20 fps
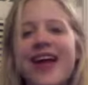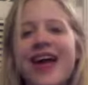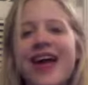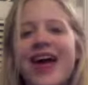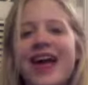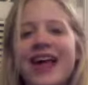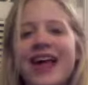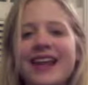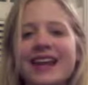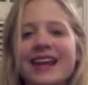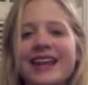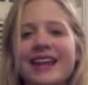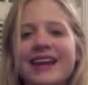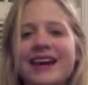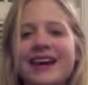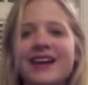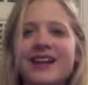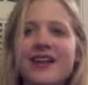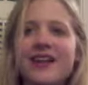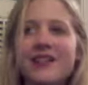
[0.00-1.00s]
And
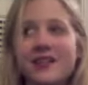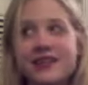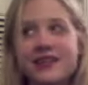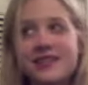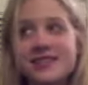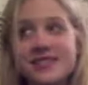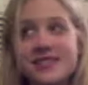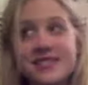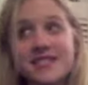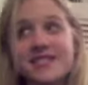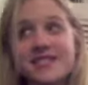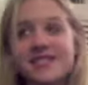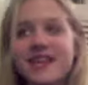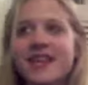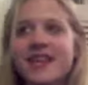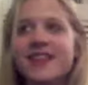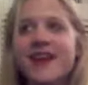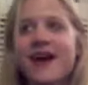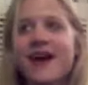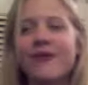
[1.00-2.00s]
another instance
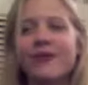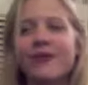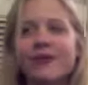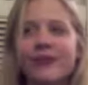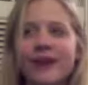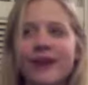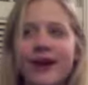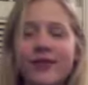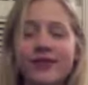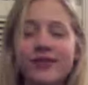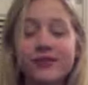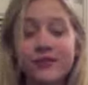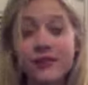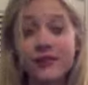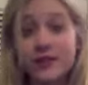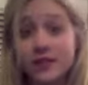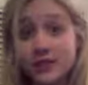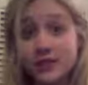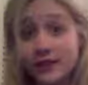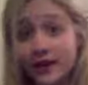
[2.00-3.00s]
like that was when I was in
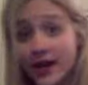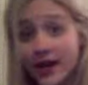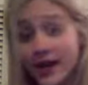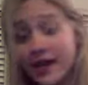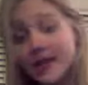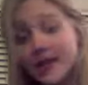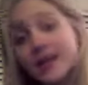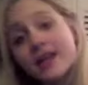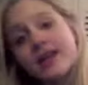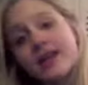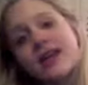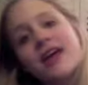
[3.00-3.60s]
first grade,